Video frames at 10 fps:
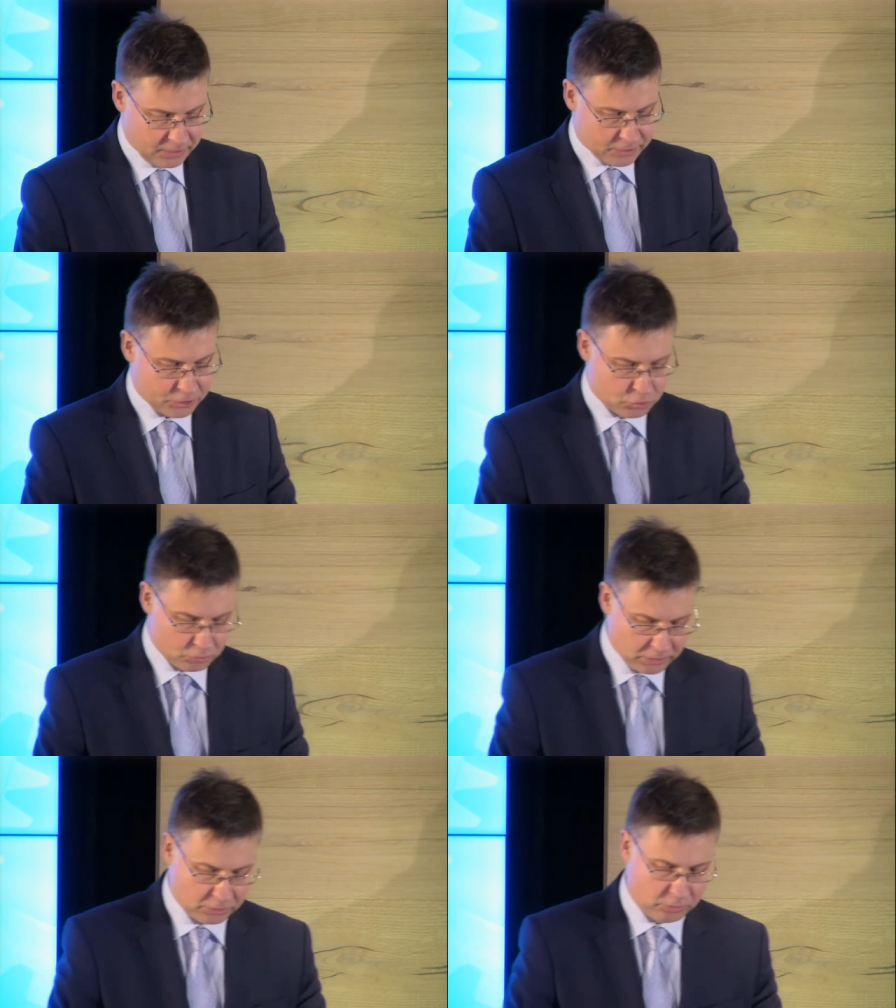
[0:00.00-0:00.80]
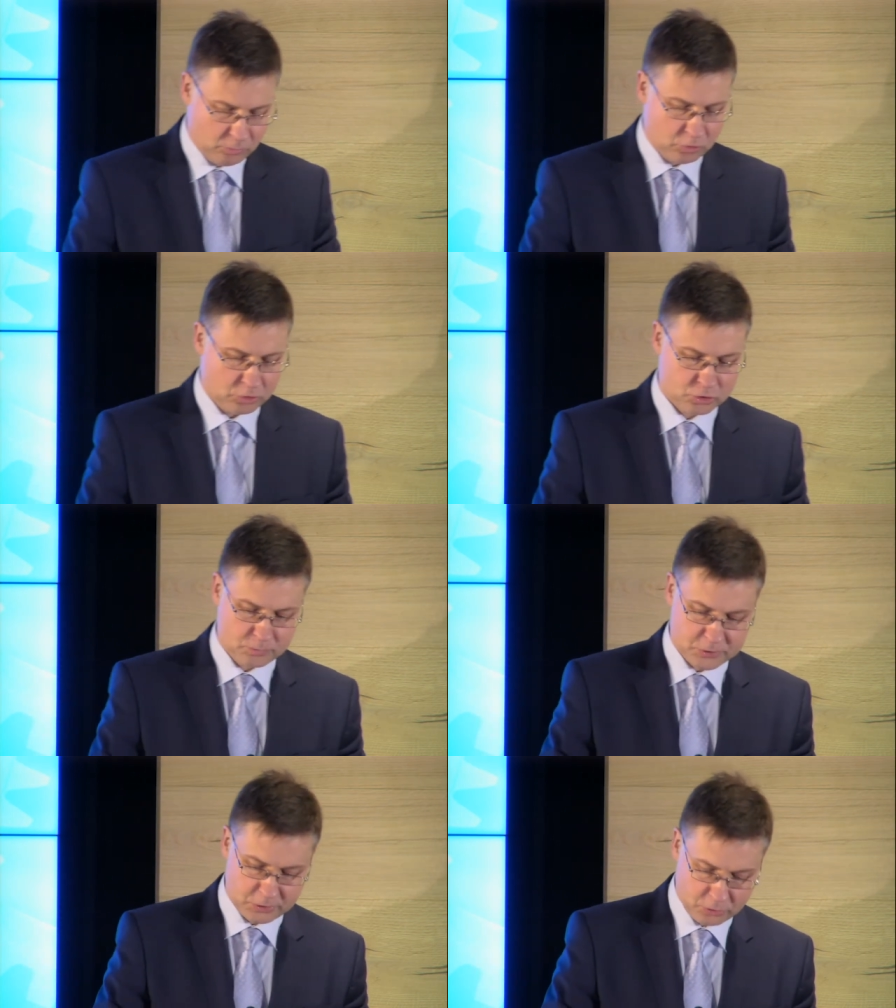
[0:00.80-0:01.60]
This should lead to more
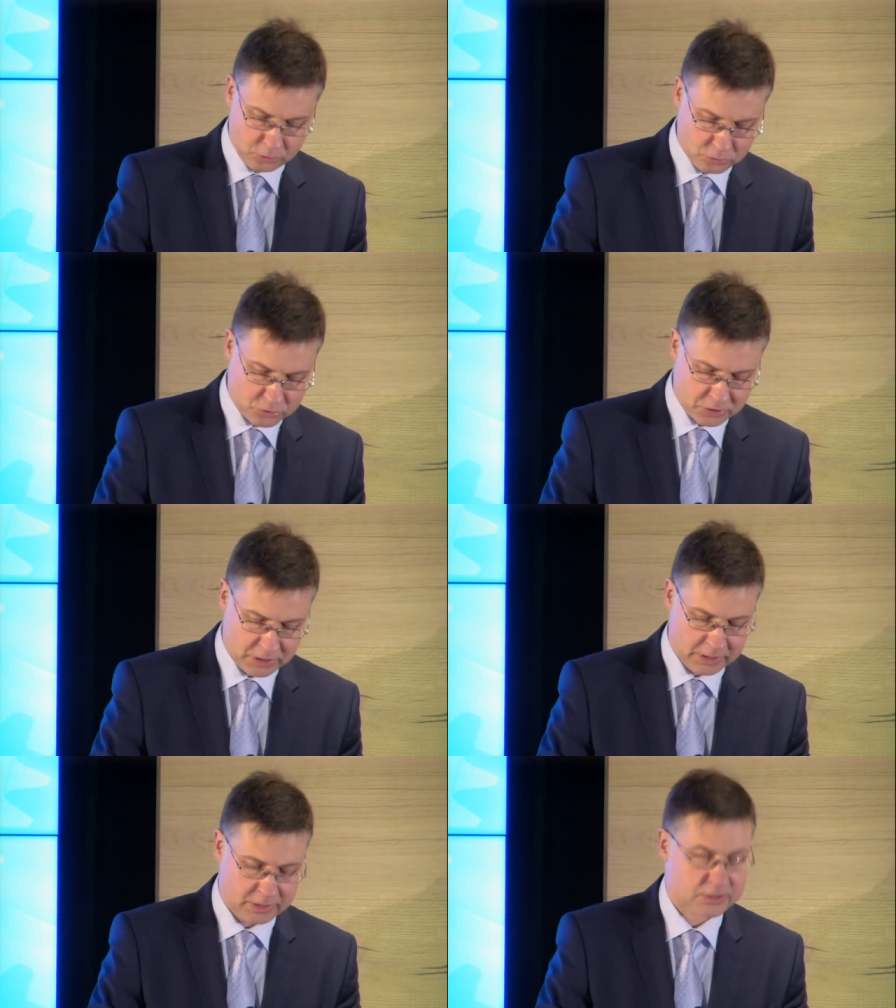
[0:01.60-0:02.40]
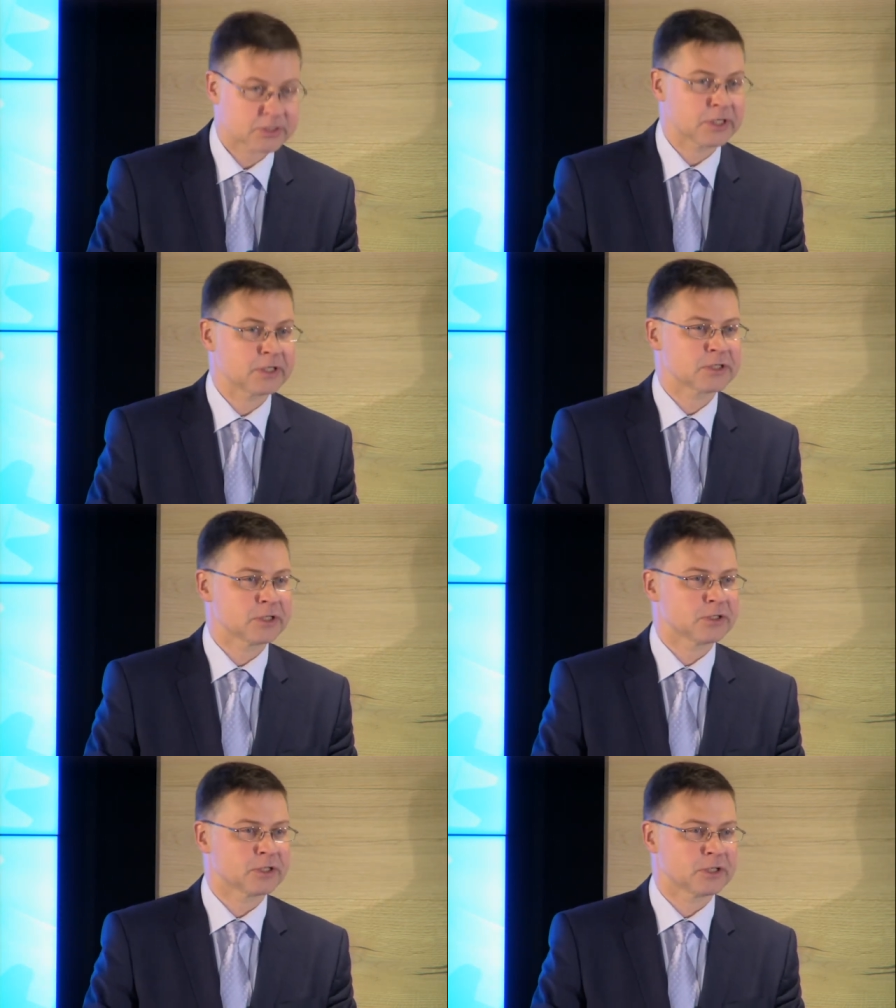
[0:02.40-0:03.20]
jobs and growth and
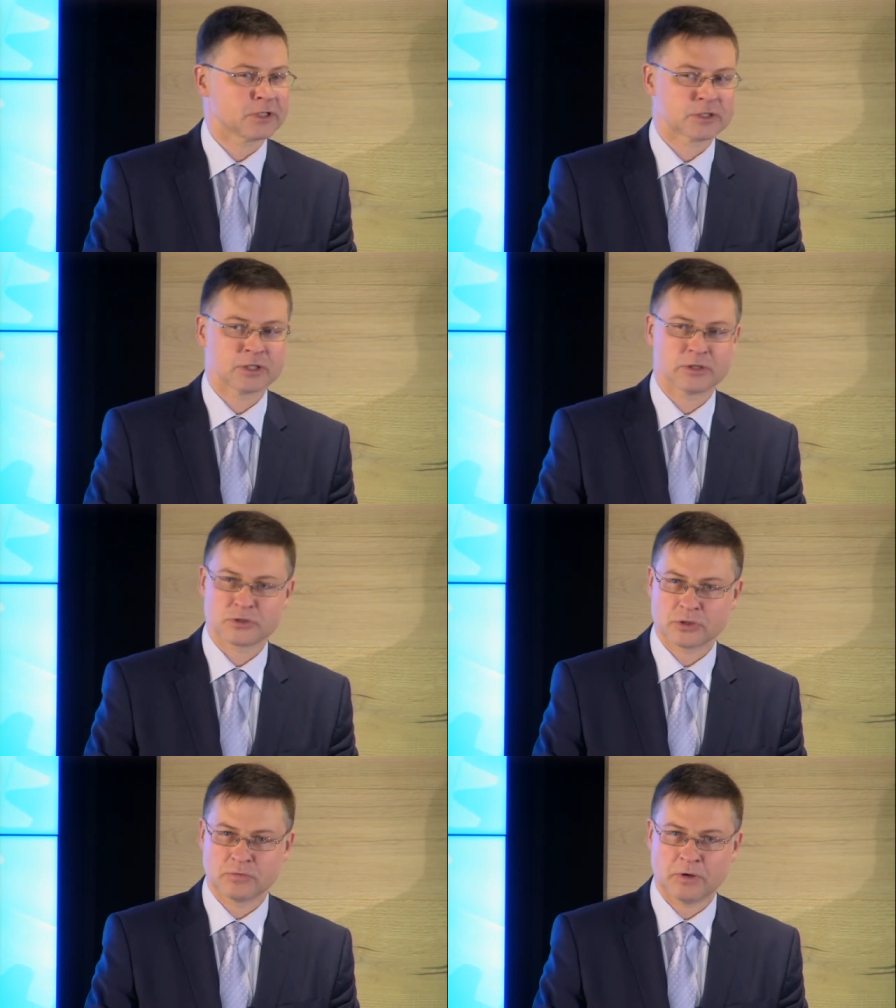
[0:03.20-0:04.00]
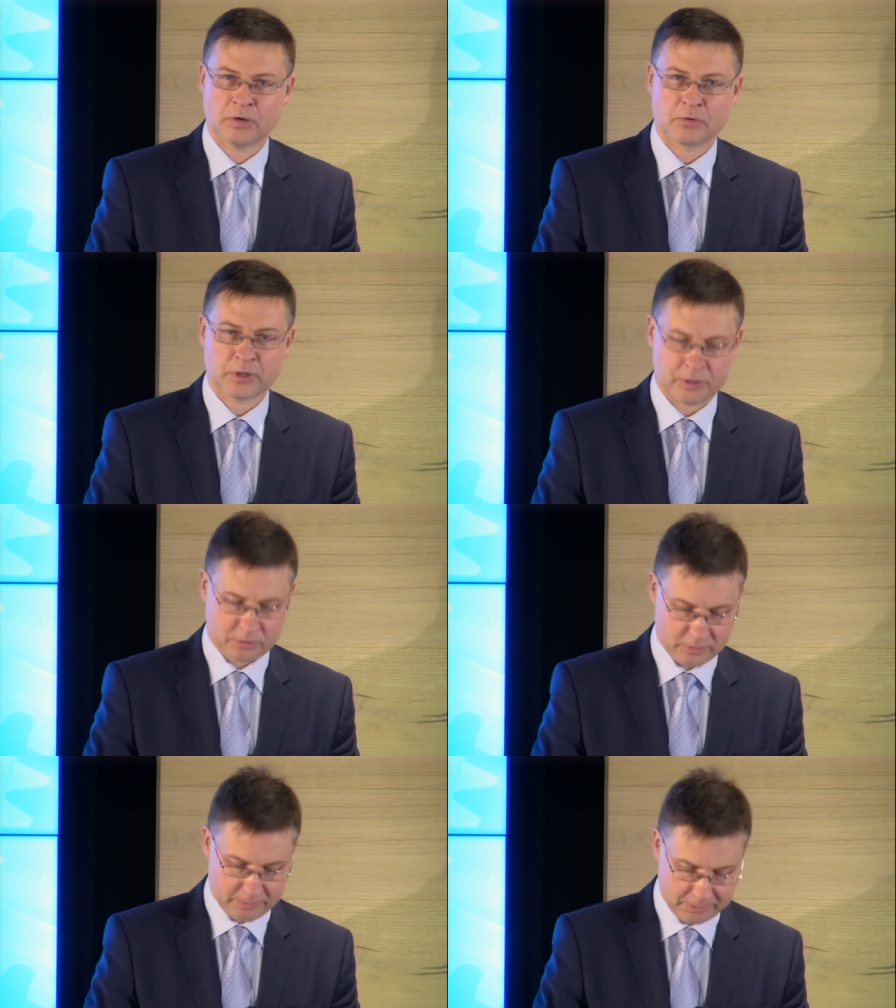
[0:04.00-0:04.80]
strengthen the resilience of our
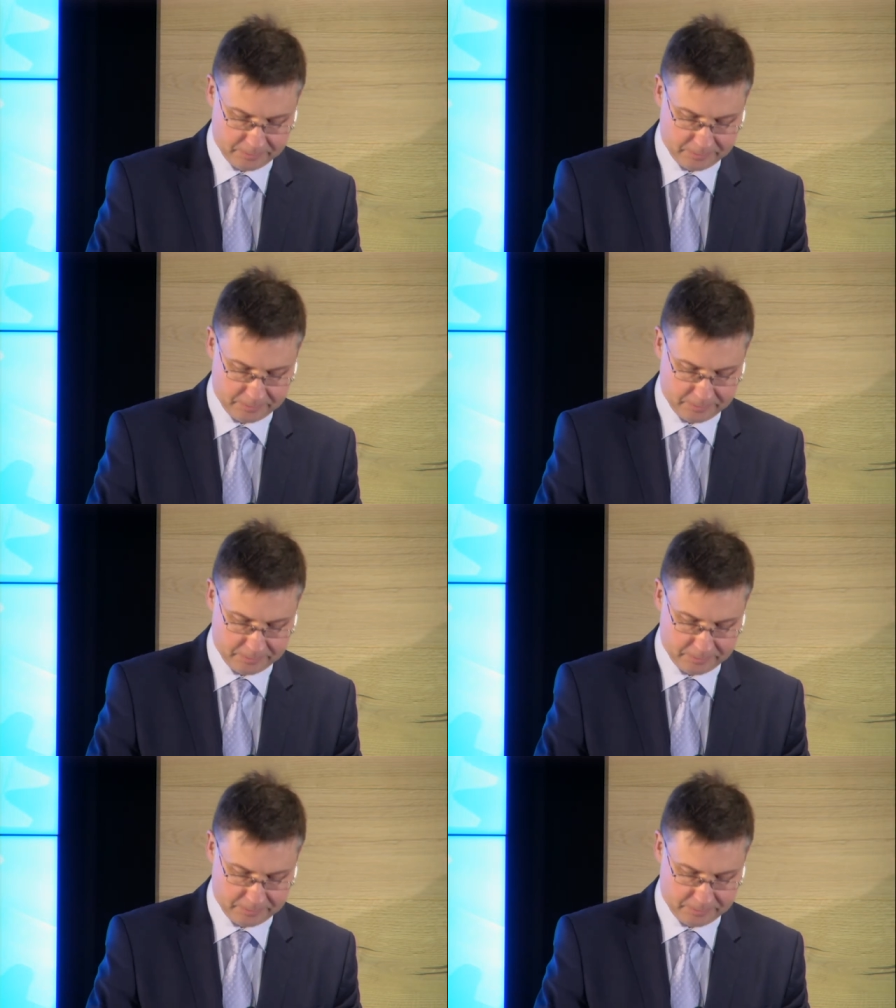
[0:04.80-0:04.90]
economy.